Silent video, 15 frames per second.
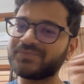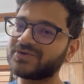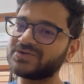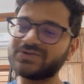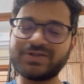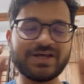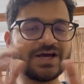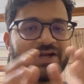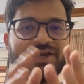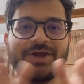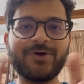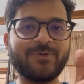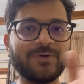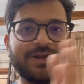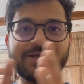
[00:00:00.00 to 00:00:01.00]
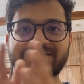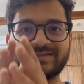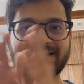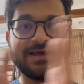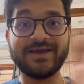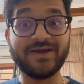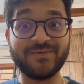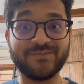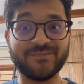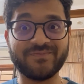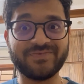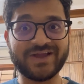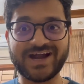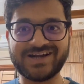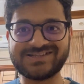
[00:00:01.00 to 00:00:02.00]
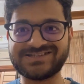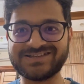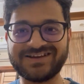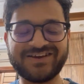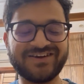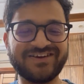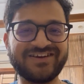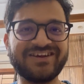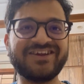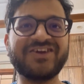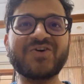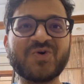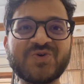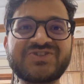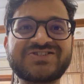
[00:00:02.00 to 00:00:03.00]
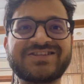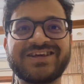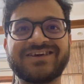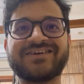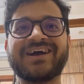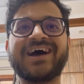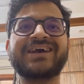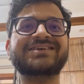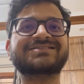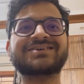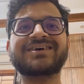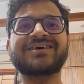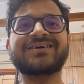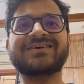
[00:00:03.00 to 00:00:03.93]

they are equally same. That's a huge thing, right?